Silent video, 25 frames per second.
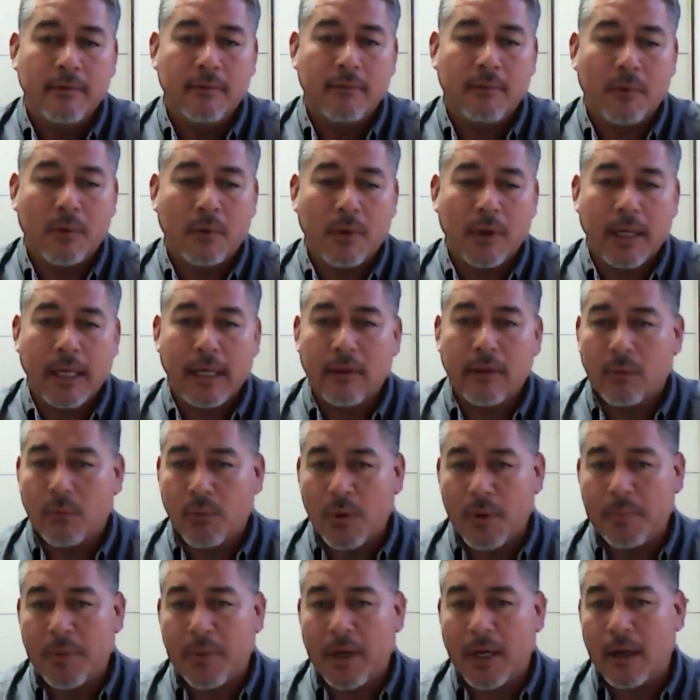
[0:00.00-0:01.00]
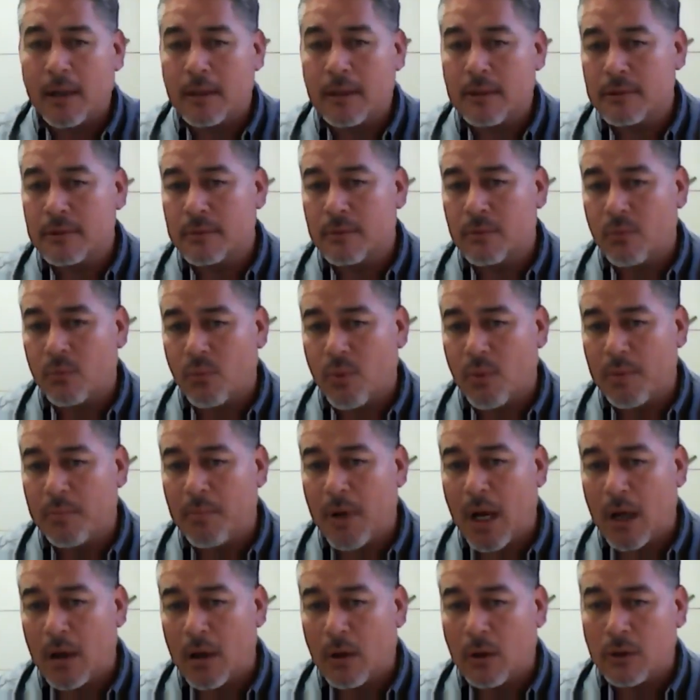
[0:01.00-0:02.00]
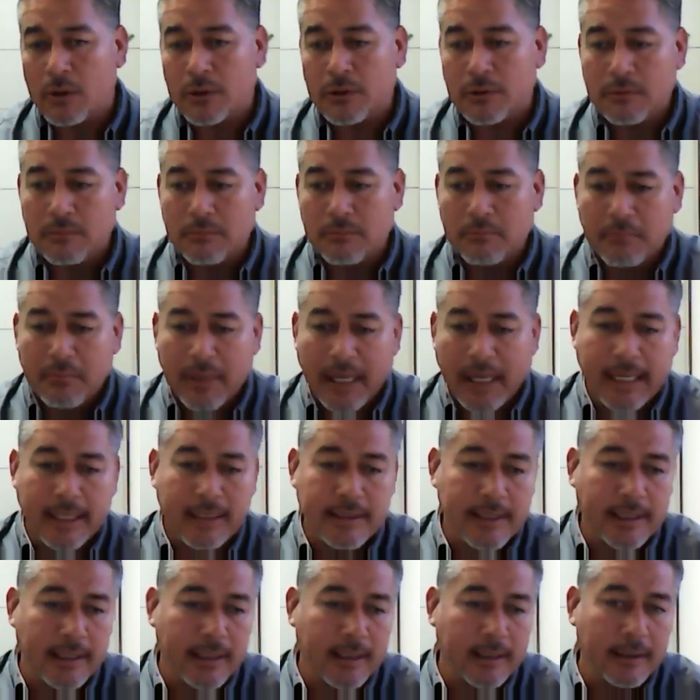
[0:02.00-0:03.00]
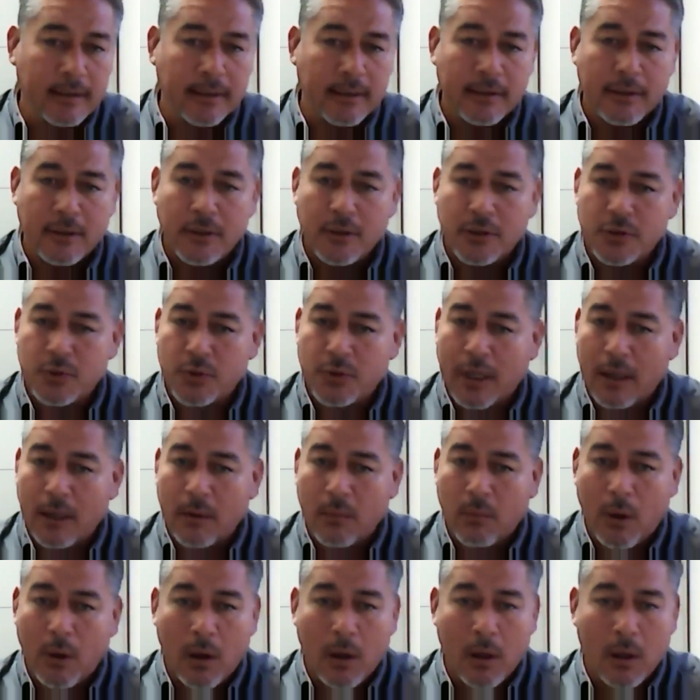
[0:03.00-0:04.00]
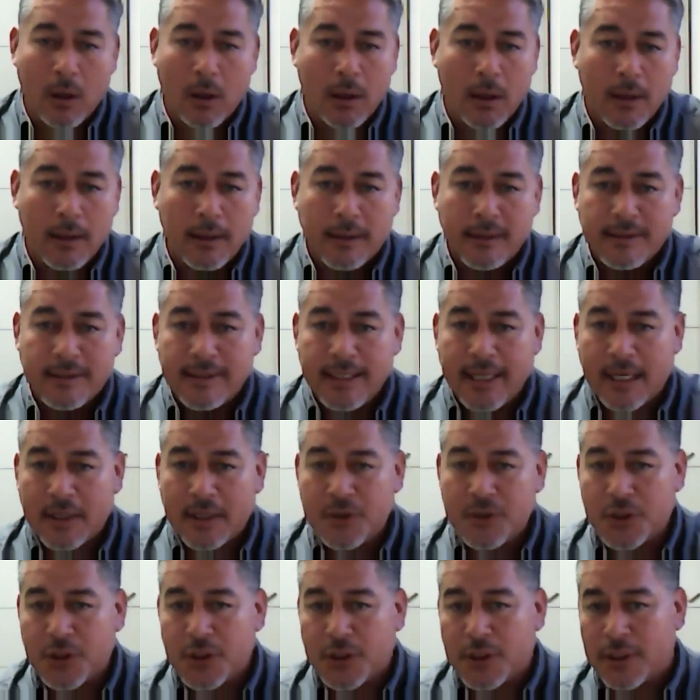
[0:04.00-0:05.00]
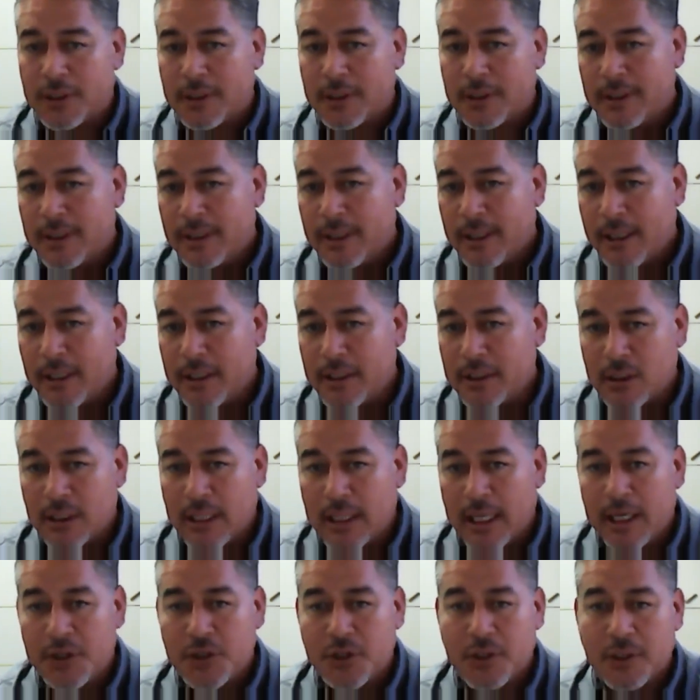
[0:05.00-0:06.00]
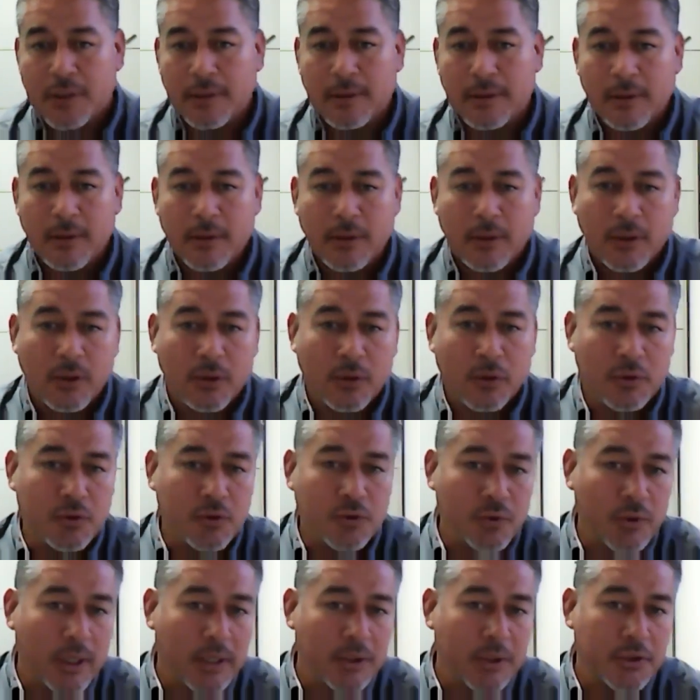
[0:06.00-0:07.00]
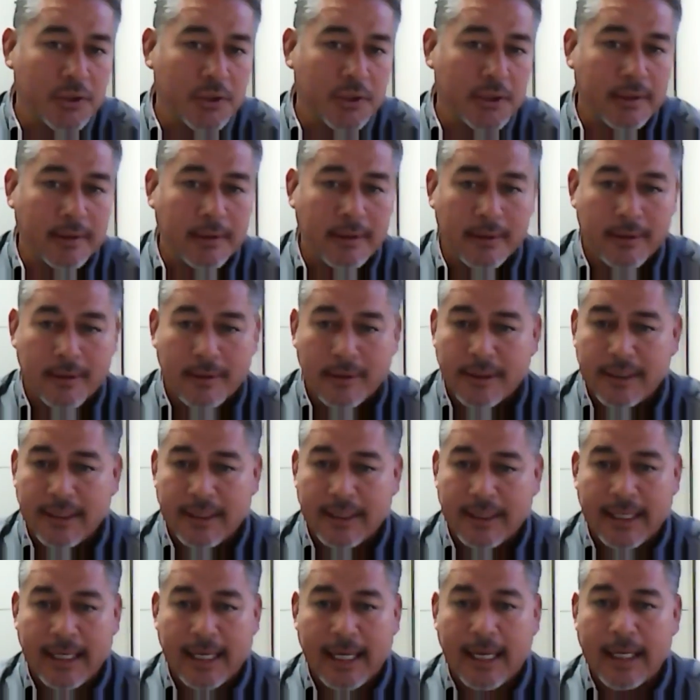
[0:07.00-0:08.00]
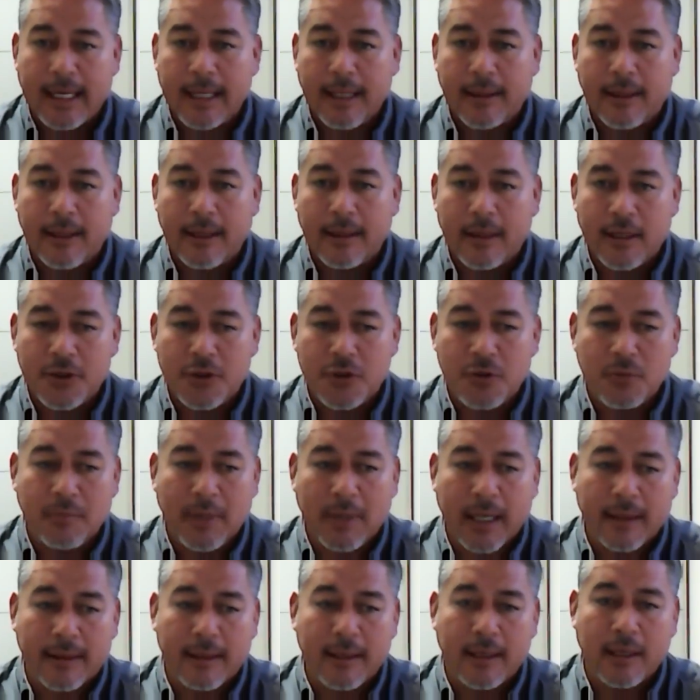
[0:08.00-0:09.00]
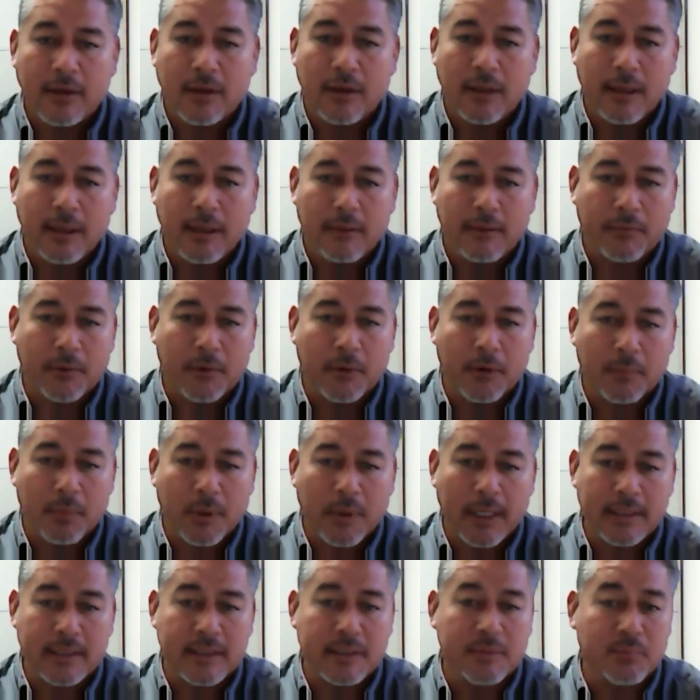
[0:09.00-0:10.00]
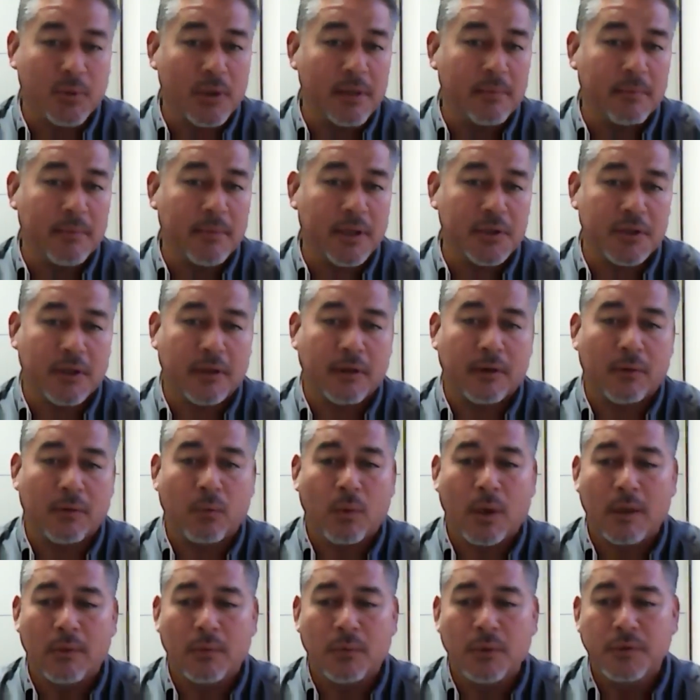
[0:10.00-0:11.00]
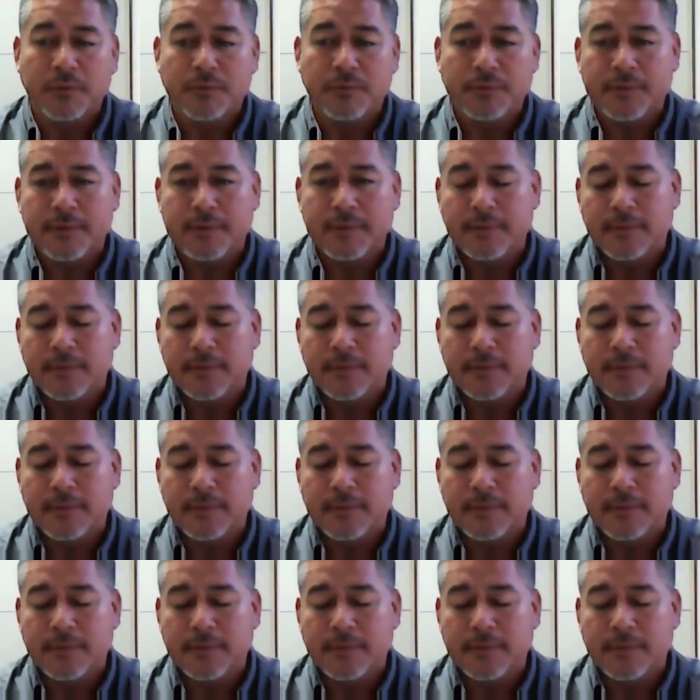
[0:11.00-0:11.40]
for either repairs, remodels, painting, drywall, texture, insulation, construction. Anything that you might think you need for your place is pretty much under one roof.